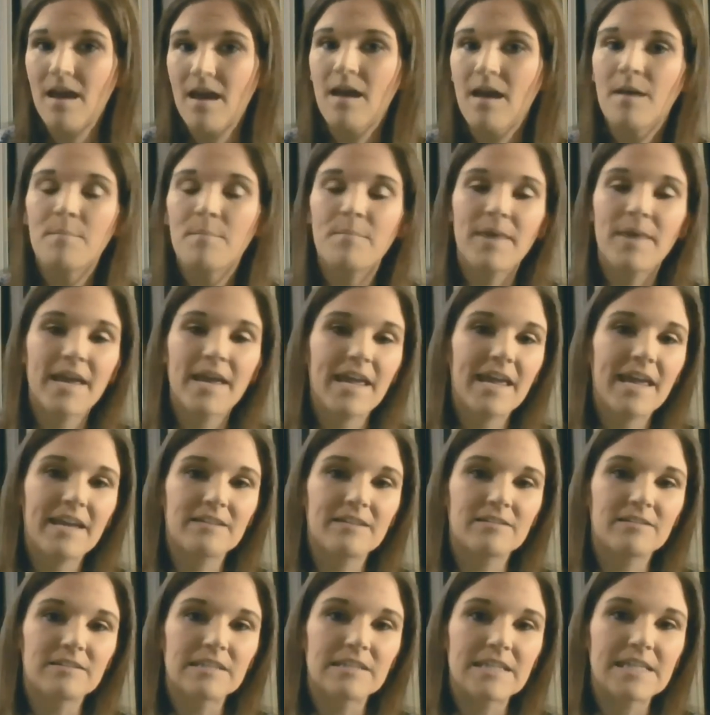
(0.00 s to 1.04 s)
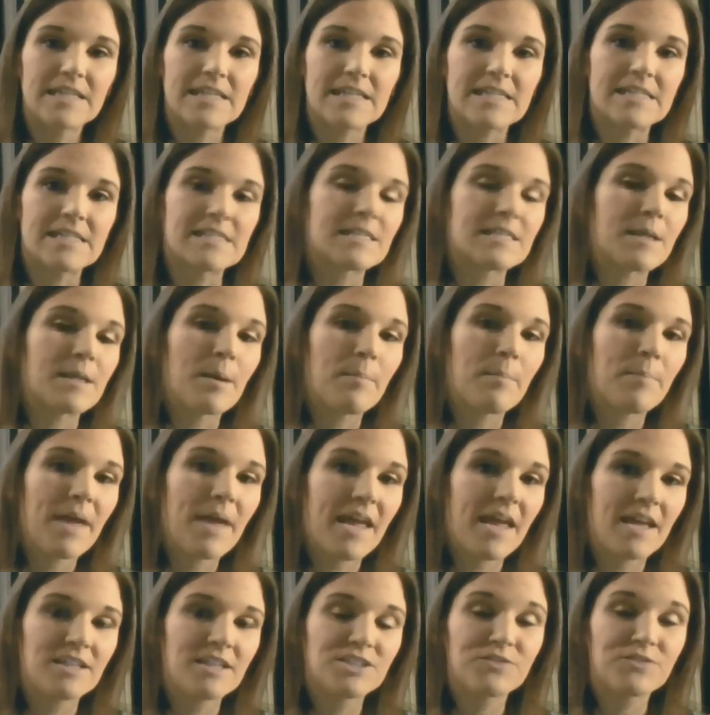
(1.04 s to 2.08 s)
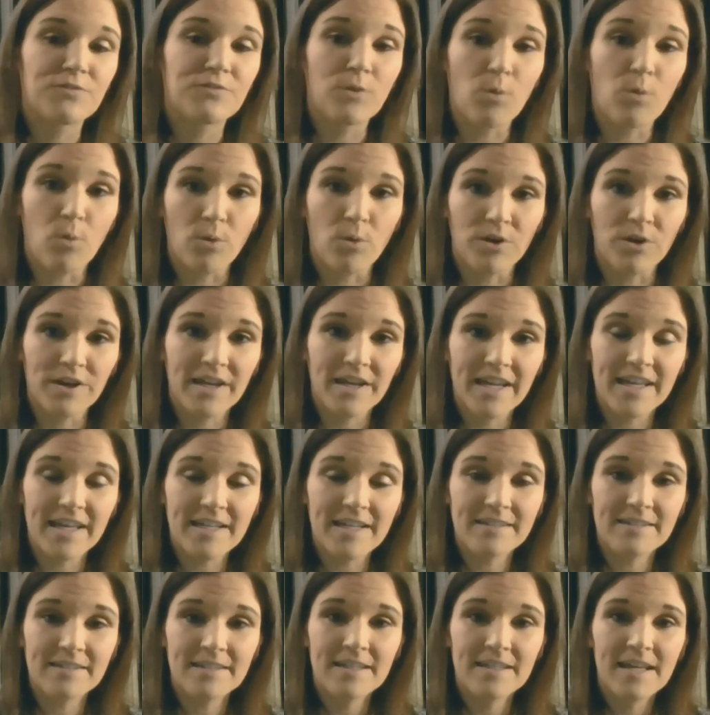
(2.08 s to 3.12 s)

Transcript: My handle is Page for Oregon.